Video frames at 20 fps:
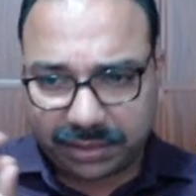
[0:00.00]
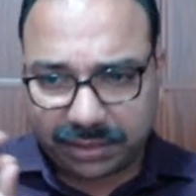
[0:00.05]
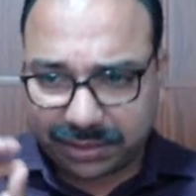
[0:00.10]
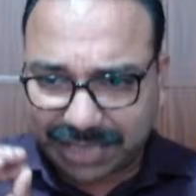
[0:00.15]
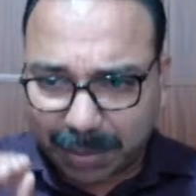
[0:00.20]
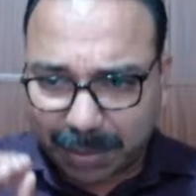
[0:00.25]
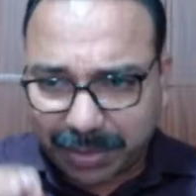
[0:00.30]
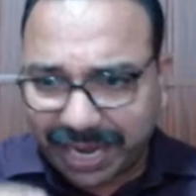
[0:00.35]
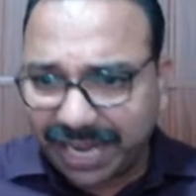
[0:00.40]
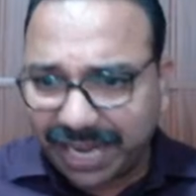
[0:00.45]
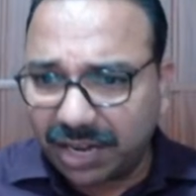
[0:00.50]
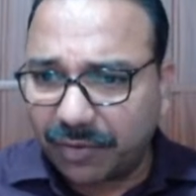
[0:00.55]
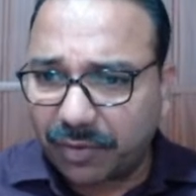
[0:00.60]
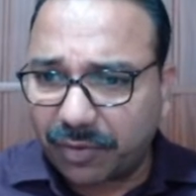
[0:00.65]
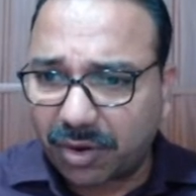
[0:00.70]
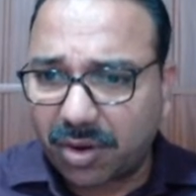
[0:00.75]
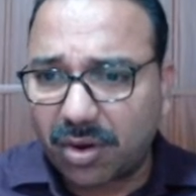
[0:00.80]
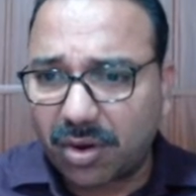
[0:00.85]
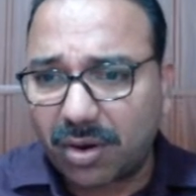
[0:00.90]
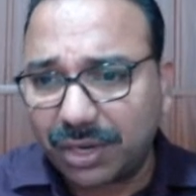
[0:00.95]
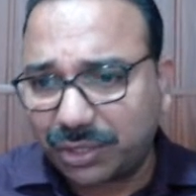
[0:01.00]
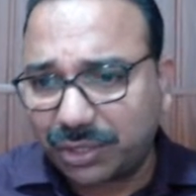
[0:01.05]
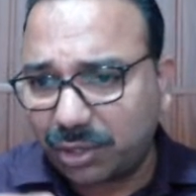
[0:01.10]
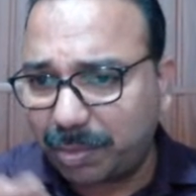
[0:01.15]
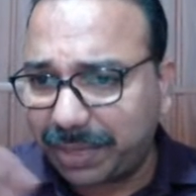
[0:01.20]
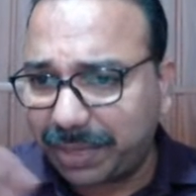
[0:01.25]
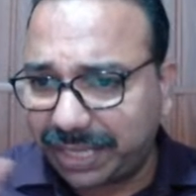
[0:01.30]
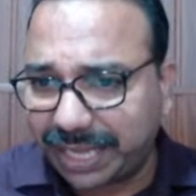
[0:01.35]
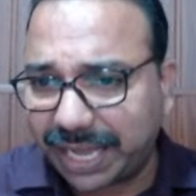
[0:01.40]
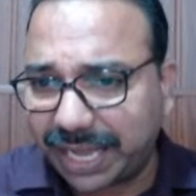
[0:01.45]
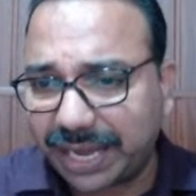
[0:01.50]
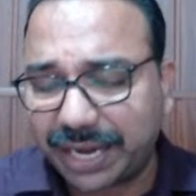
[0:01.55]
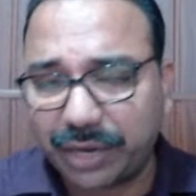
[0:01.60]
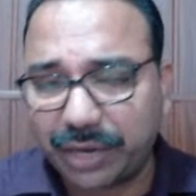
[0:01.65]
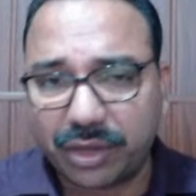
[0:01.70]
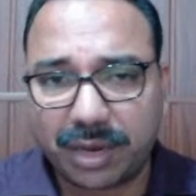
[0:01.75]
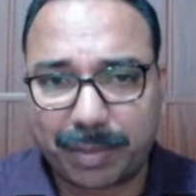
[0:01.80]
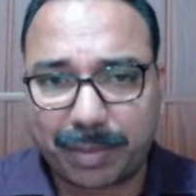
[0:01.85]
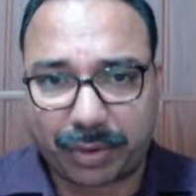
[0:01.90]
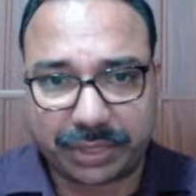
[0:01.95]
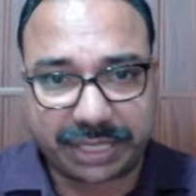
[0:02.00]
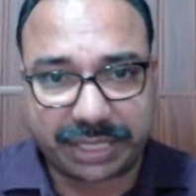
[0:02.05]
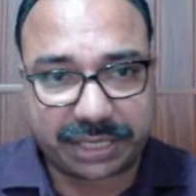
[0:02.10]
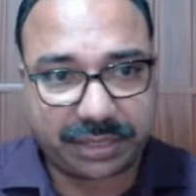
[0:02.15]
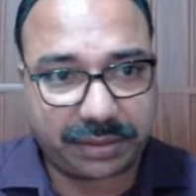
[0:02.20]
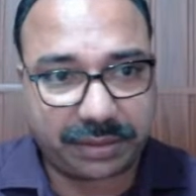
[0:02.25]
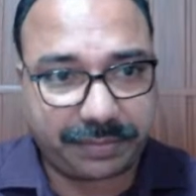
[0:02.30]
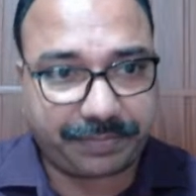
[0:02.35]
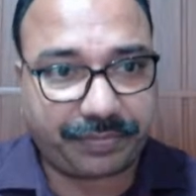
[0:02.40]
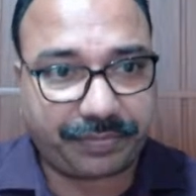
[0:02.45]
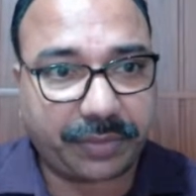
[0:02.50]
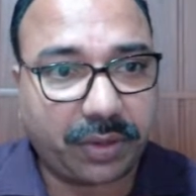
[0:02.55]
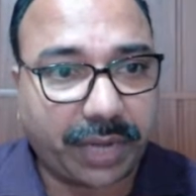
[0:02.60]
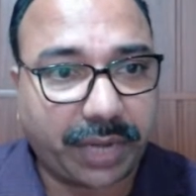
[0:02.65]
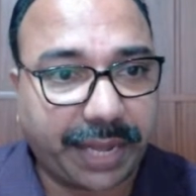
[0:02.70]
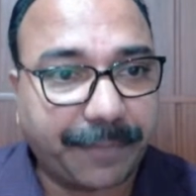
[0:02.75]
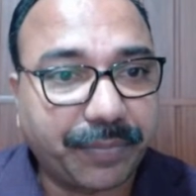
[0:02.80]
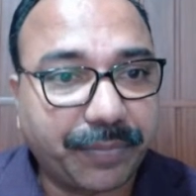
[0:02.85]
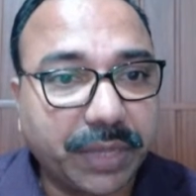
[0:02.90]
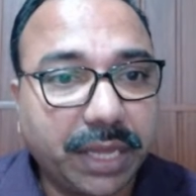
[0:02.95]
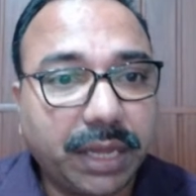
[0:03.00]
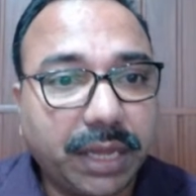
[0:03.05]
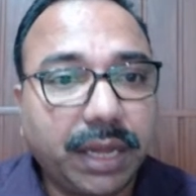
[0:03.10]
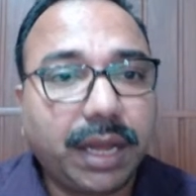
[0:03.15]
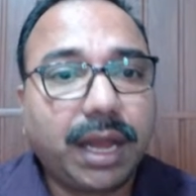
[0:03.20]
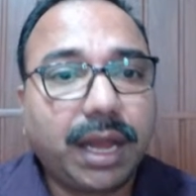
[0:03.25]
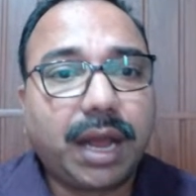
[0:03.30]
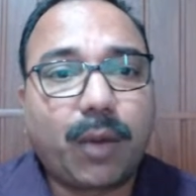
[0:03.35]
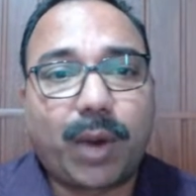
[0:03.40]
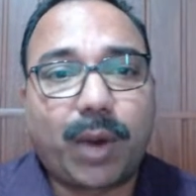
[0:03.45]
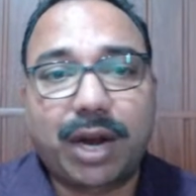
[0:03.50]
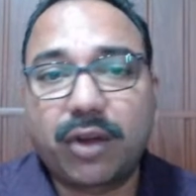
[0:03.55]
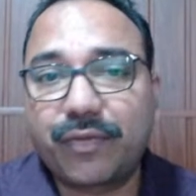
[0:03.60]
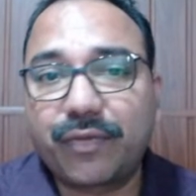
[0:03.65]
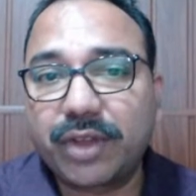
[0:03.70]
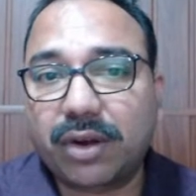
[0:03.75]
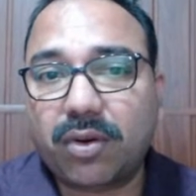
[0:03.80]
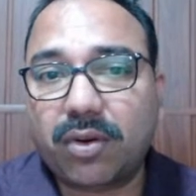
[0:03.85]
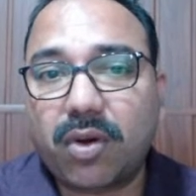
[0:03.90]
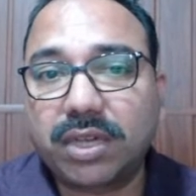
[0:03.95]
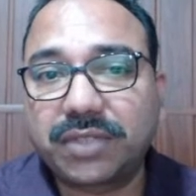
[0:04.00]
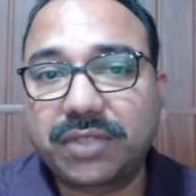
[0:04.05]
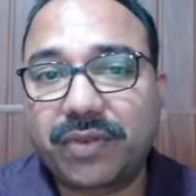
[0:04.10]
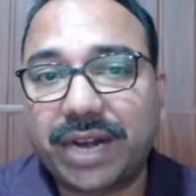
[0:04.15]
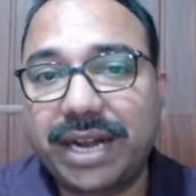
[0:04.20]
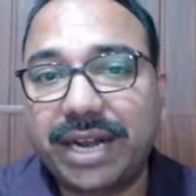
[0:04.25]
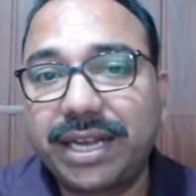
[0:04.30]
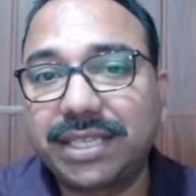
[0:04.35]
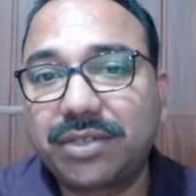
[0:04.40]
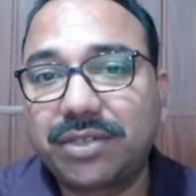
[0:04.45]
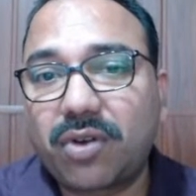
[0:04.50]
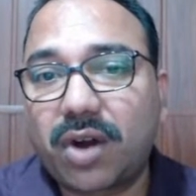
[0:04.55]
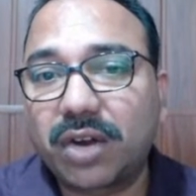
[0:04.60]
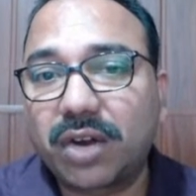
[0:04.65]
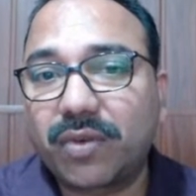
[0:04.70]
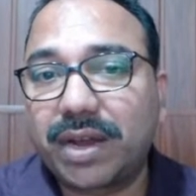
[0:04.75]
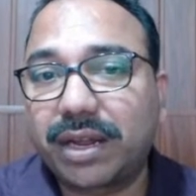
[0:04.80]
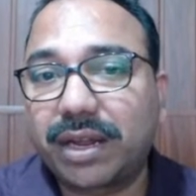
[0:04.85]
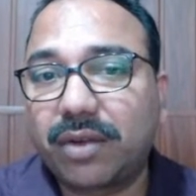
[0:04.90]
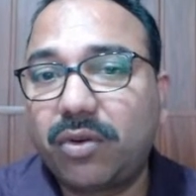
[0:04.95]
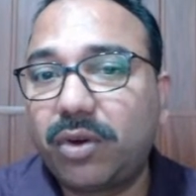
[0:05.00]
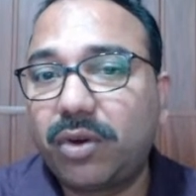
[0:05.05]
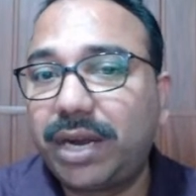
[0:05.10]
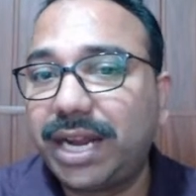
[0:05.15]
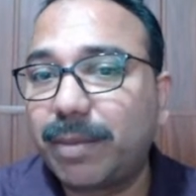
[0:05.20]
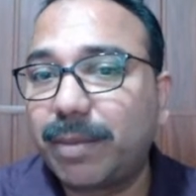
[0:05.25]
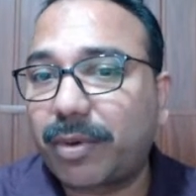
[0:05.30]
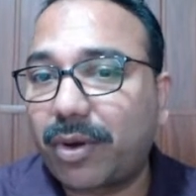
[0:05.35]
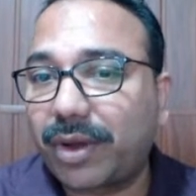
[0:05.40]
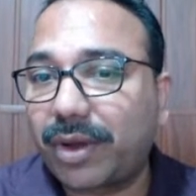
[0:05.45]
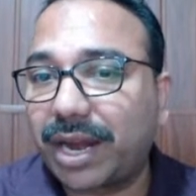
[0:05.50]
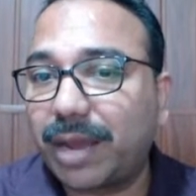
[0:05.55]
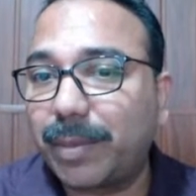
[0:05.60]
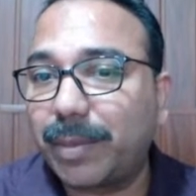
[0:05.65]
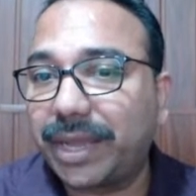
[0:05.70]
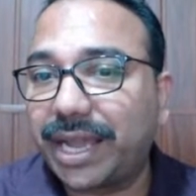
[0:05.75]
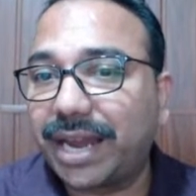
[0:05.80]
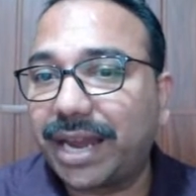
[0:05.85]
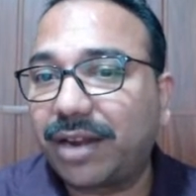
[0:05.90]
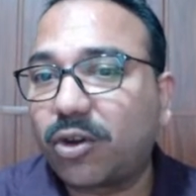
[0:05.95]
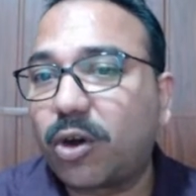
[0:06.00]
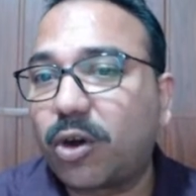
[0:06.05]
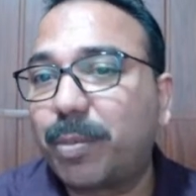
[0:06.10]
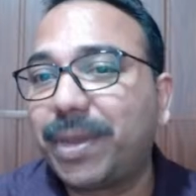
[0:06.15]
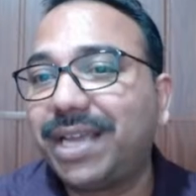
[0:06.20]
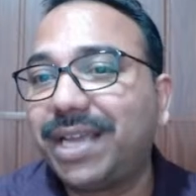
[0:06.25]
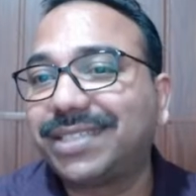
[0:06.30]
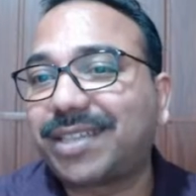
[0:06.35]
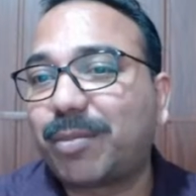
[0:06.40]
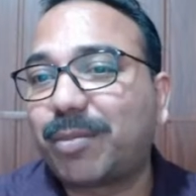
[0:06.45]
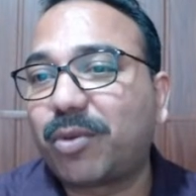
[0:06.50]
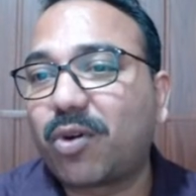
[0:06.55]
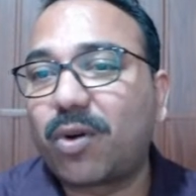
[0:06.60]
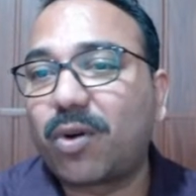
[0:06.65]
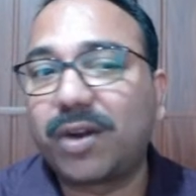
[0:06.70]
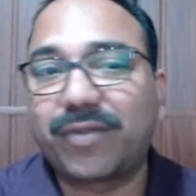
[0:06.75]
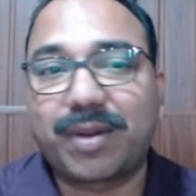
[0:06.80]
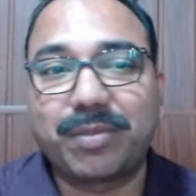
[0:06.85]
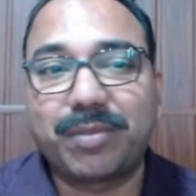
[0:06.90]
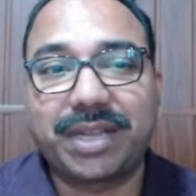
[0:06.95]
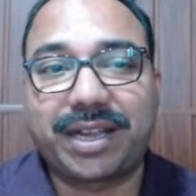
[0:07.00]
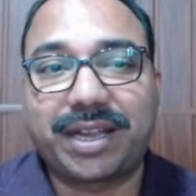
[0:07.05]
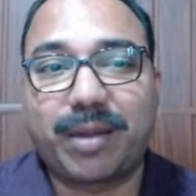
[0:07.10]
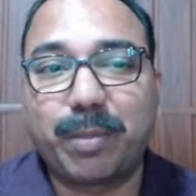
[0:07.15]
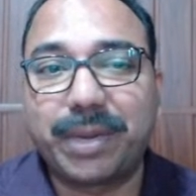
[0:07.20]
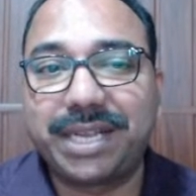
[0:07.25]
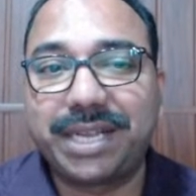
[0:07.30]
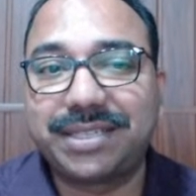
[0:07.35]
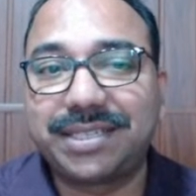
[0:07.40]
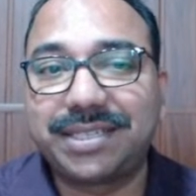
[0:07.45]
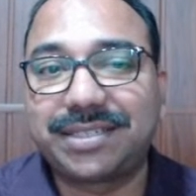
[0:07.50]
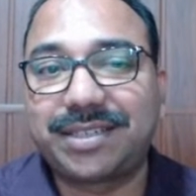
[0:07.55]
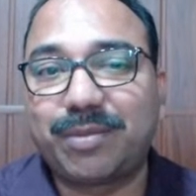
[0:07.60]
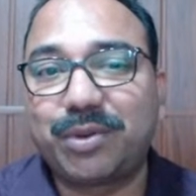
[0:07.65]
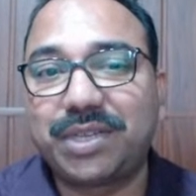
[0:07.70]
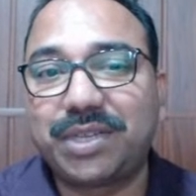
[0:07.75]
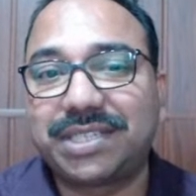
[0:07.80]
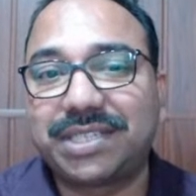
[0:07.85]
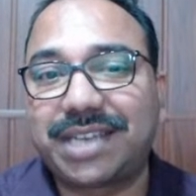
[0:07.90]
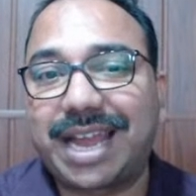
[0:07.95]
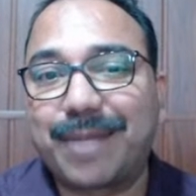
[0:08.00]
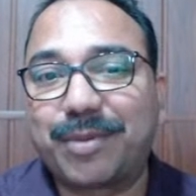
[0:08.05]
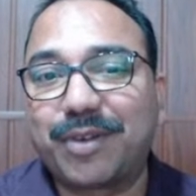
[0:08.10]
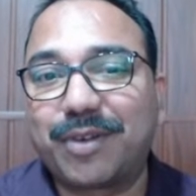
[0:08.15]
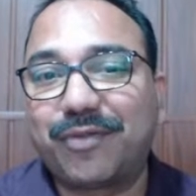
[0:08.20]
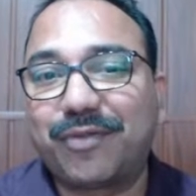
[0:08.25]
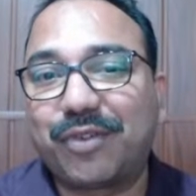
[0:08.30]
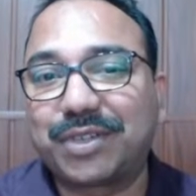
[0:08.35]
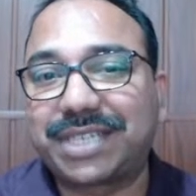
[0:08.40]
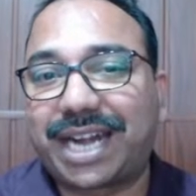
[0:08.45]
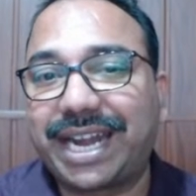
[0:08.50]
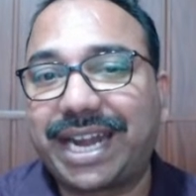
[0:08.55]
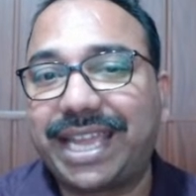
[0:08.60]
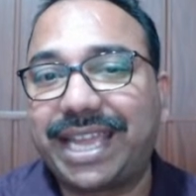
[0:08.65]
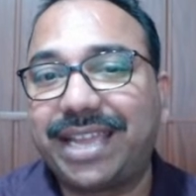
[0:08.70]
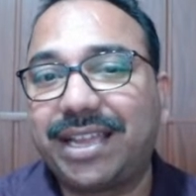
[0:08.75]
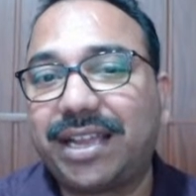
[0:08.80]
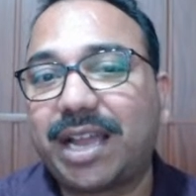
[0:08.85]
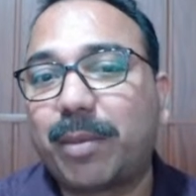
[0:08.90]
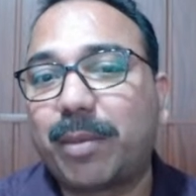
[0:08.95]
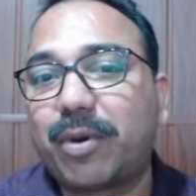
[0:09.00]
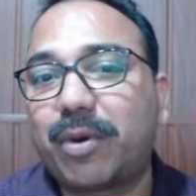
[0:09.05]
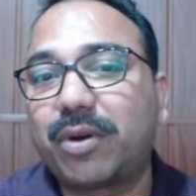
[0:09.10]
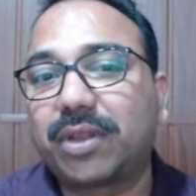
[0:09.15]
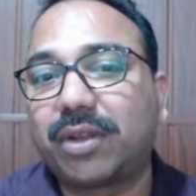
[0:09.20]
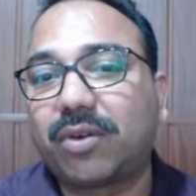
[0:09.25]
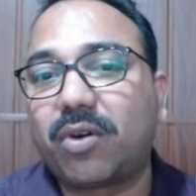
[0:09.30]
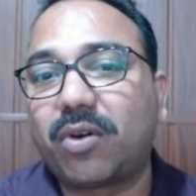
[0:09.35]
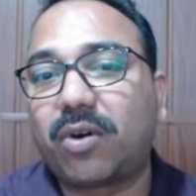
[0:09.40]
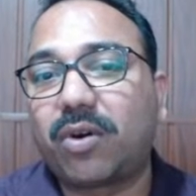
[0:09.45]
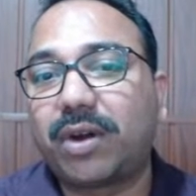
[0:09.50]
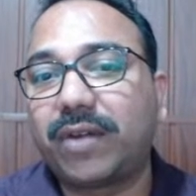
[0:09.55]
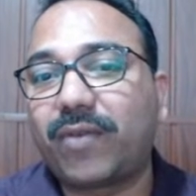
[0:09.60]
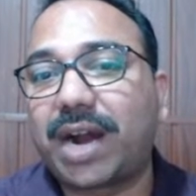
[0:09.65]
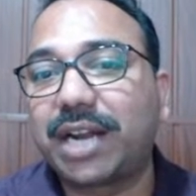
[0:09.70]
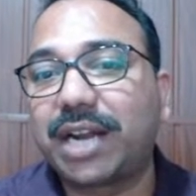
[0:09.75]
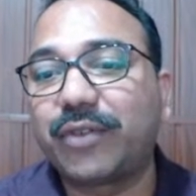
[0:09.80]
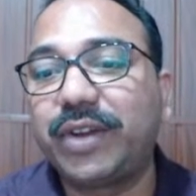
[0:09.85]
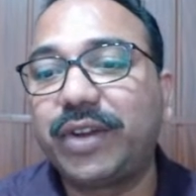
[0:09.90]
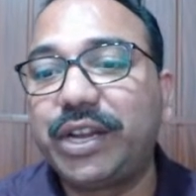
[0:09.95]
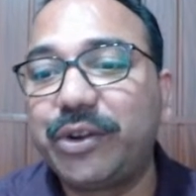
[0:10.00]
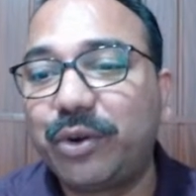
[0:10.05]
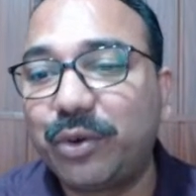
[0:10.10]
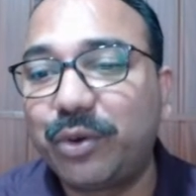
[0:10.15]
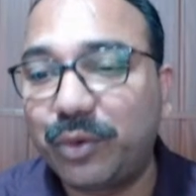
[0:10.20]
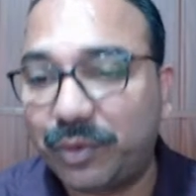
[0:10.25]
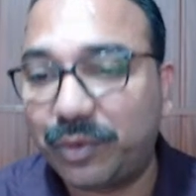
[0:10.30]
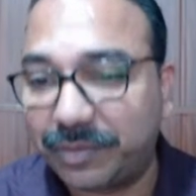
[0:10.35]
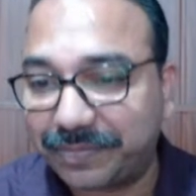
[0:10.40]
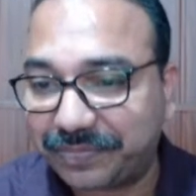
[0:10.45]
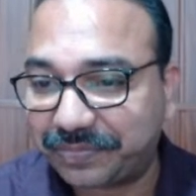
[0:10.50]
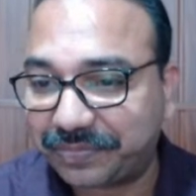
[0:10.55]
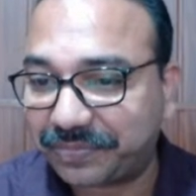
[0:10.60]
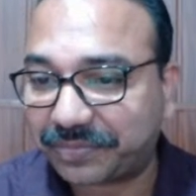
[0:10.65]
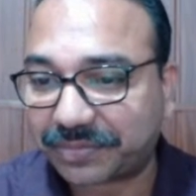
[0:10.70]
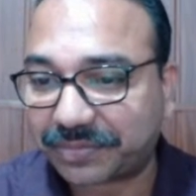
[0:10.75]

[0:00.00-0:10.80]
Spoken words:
So some kind of role should be there in your project. Okay. One of your close friend is not work good in programming and copying some code from the company system to his laptop for studying about the code. What will you do?